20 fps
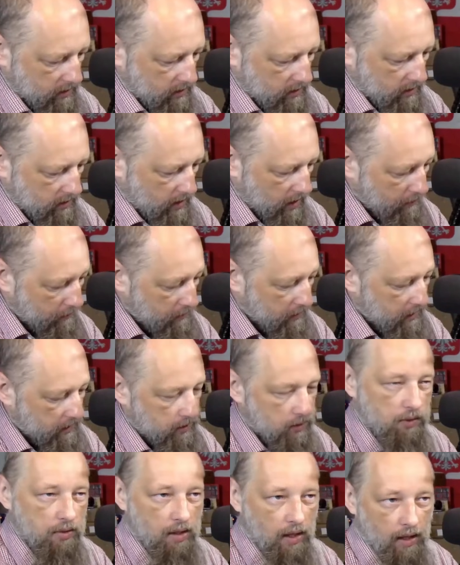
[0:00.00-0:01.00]
If we
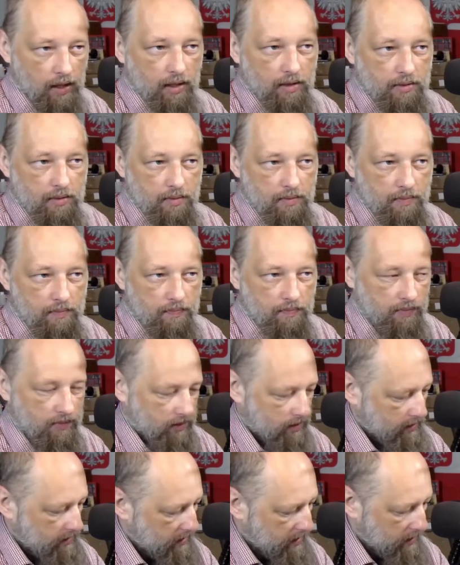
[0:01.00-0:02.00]
do that,
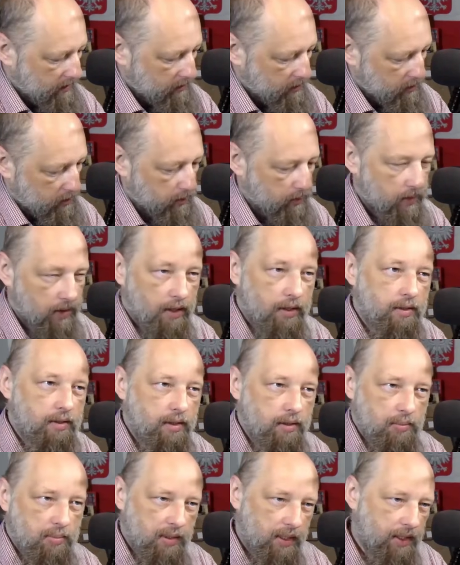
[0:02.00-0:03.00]
then during
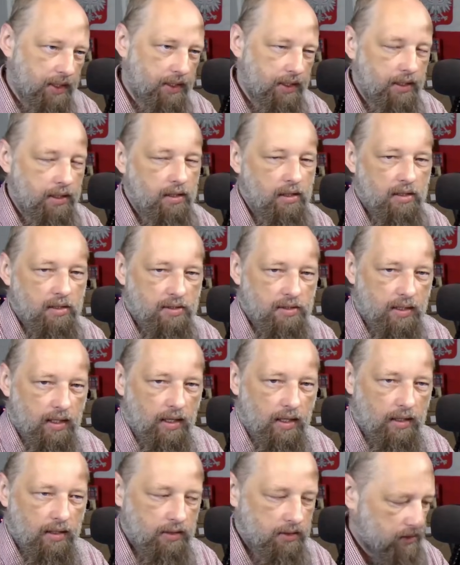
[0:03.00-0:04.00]
the preheating
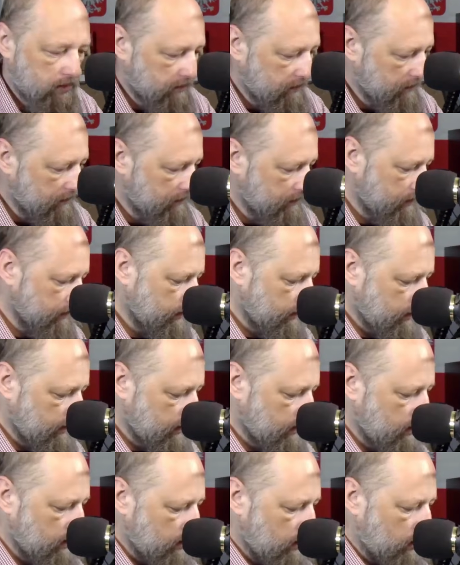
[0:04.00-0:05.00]
stage,
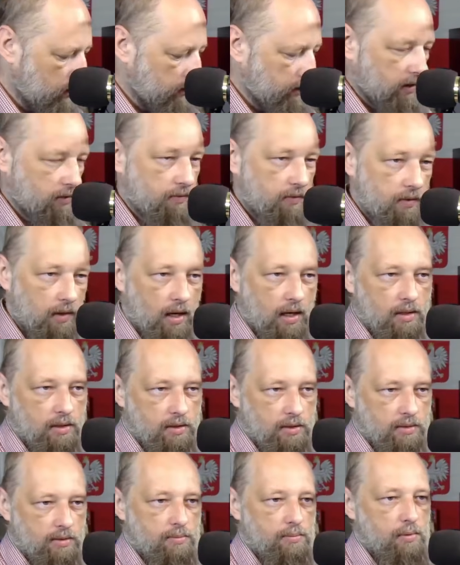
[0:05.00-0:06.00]
all that
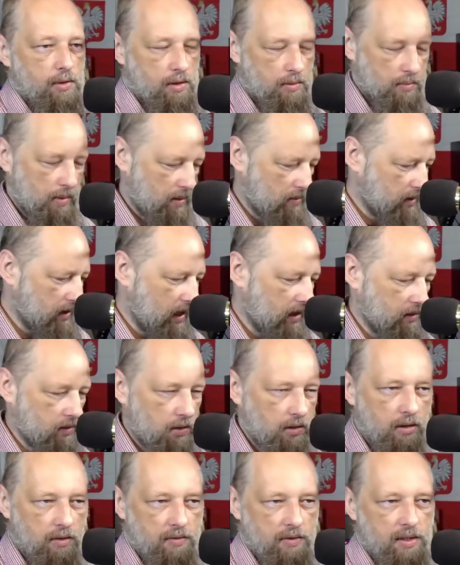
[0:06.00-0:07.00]
flux, well, maybe not
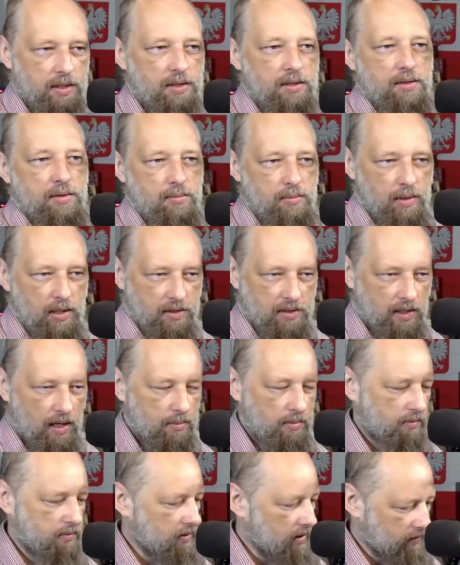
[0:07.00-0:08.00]
all of it, but
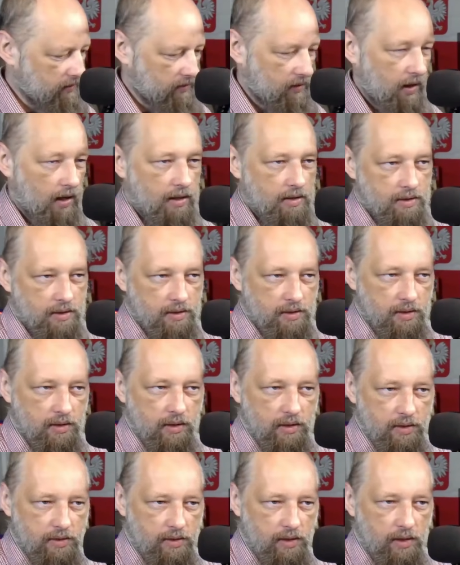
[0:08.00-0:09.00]
some of that flux is going
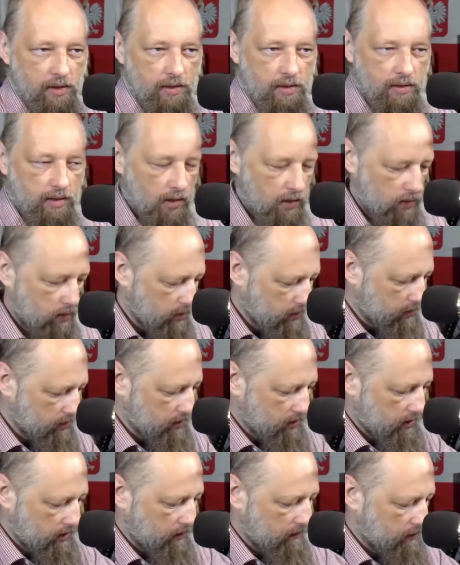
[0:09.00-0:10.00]
to start
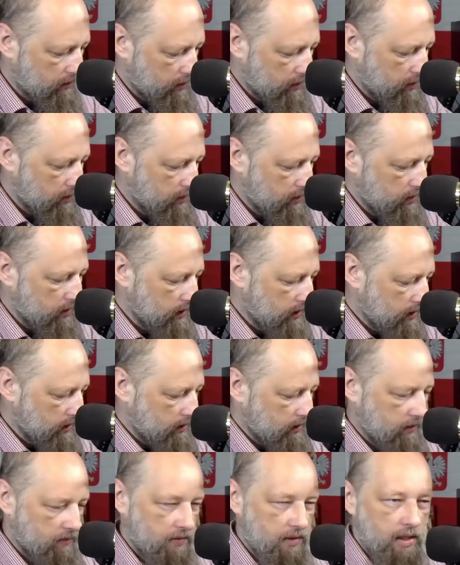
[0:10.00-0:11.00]
oozing through
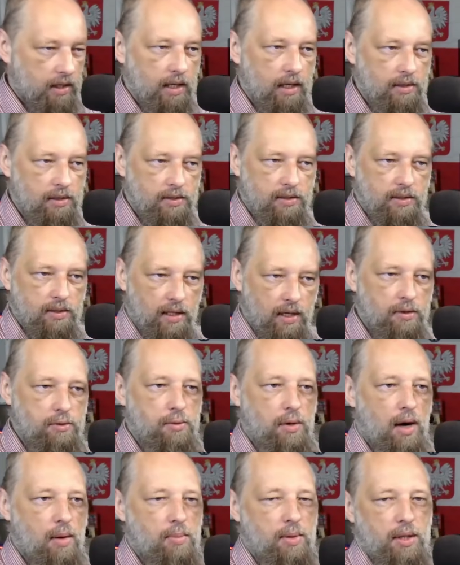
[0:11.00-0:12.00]
the vias and
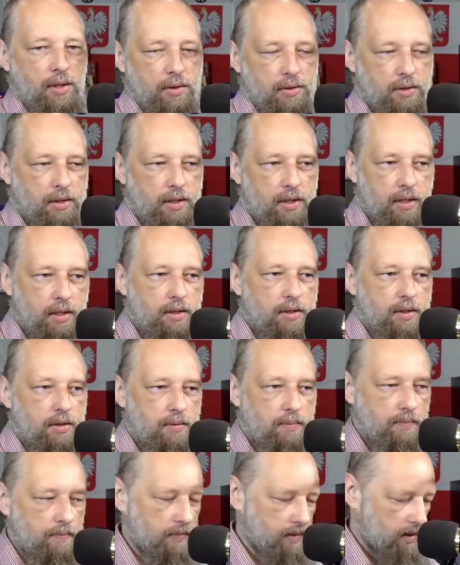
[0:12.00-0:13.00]
dropping on the heater
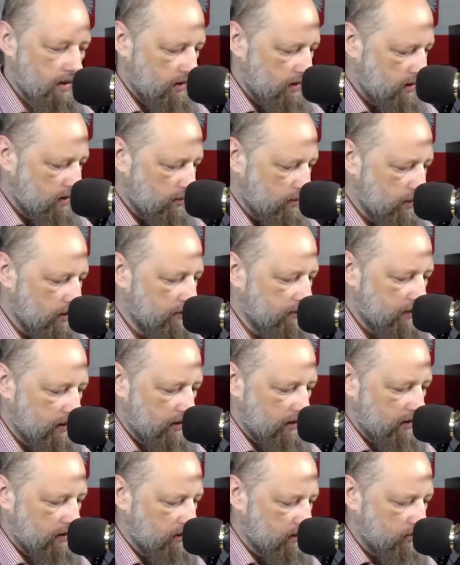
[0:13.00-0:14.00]
with a
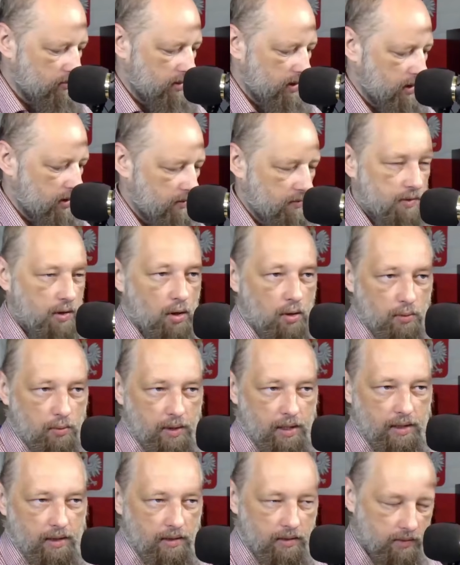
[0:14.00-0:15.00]
little bit of
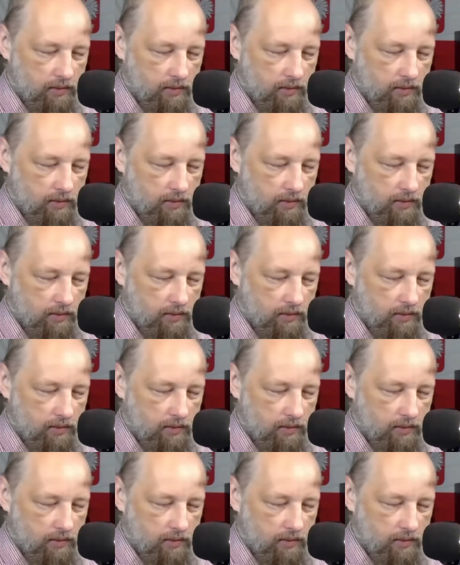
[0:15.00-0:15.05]
coating